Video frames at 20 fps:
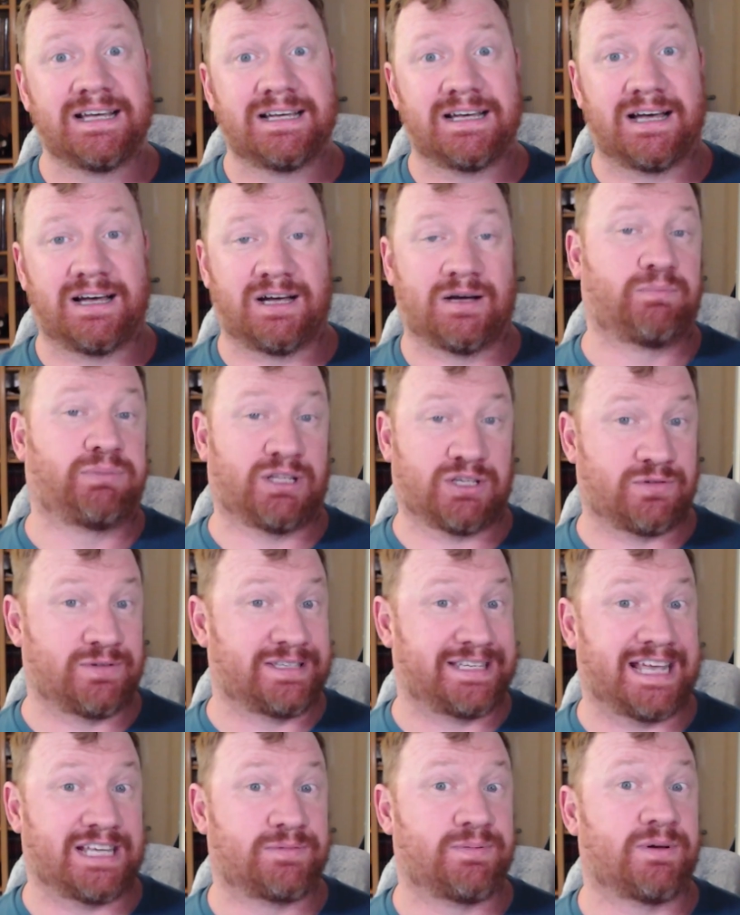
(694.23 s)
+1
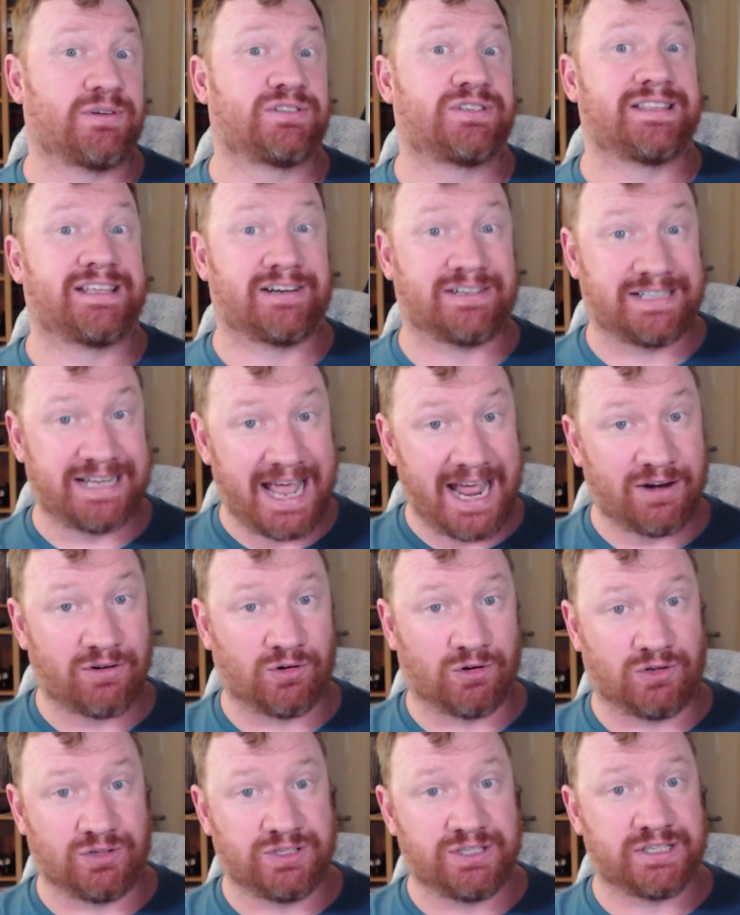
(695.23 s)
status bonus to their attack
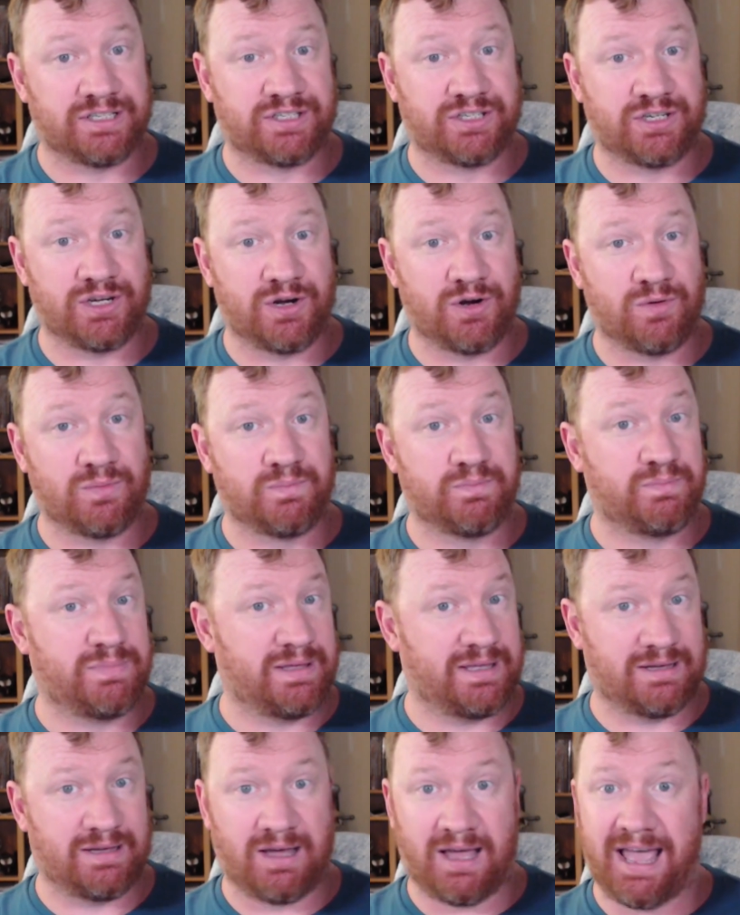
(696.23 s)
rolls. So
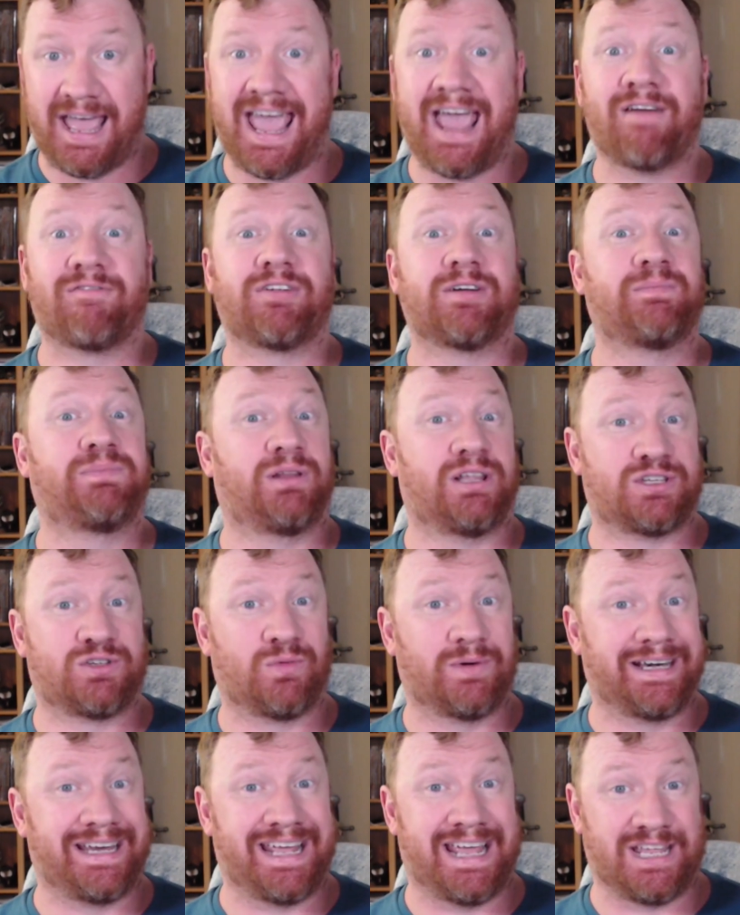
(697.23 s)
every
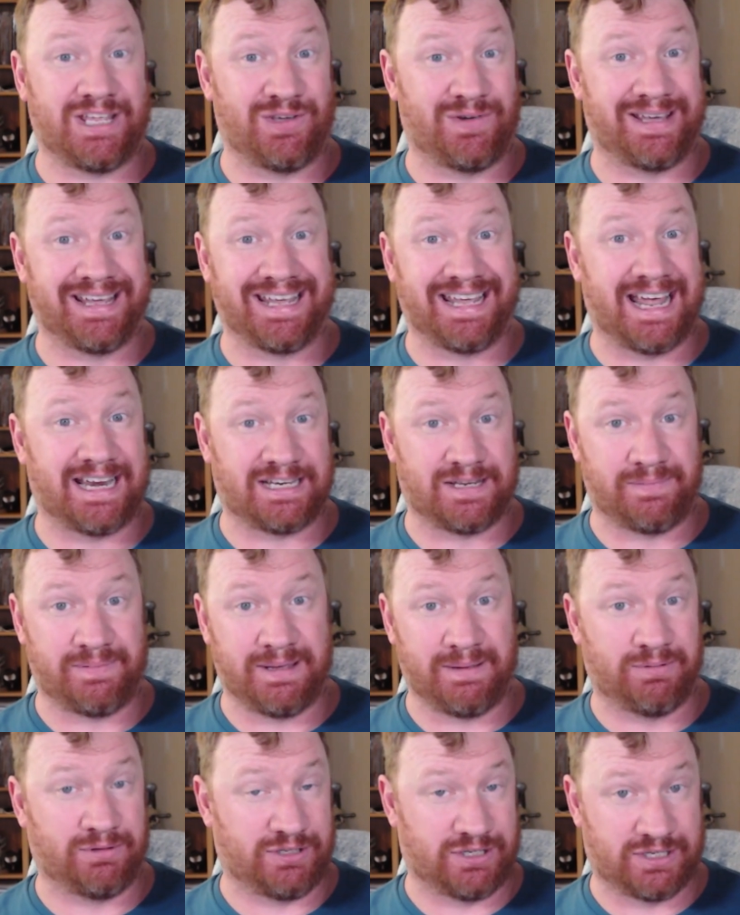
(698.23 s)
+1 to hit you can get to
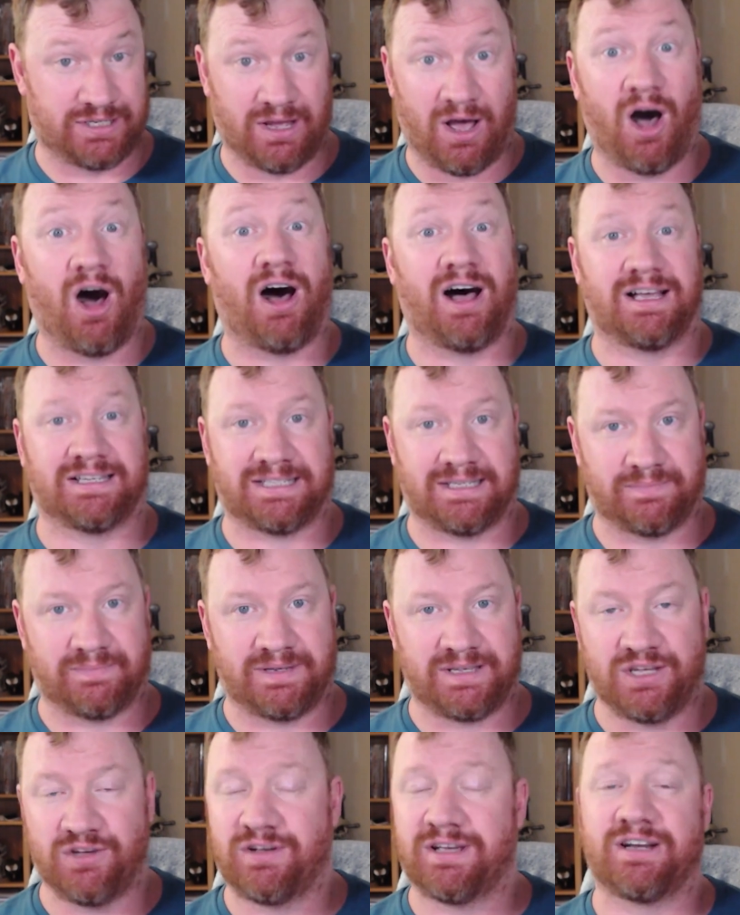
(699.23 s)
people is awesome.
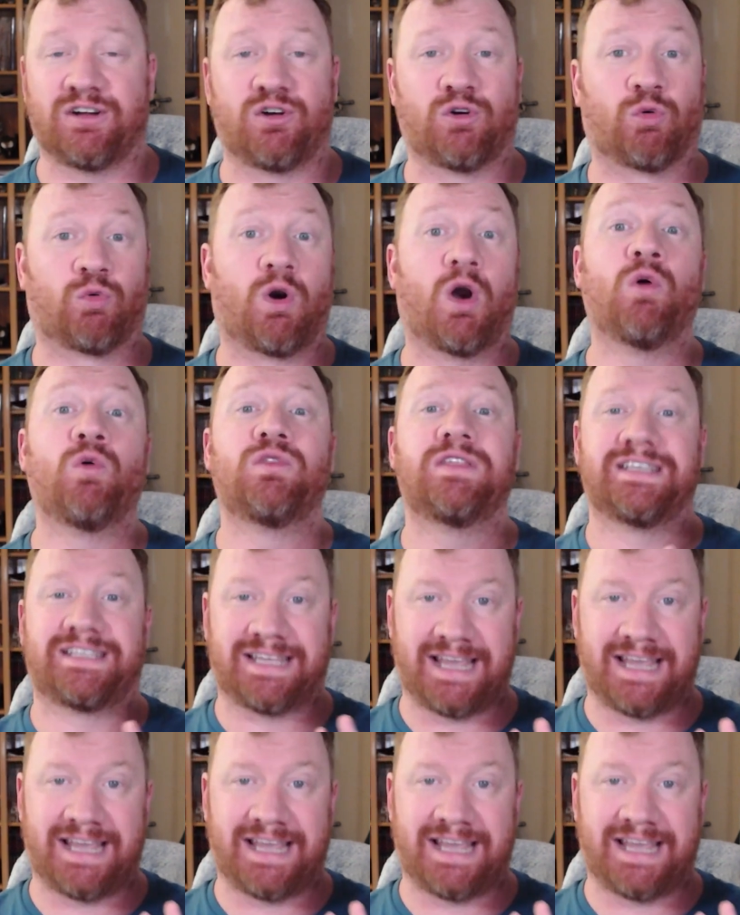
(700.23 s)
You can grow this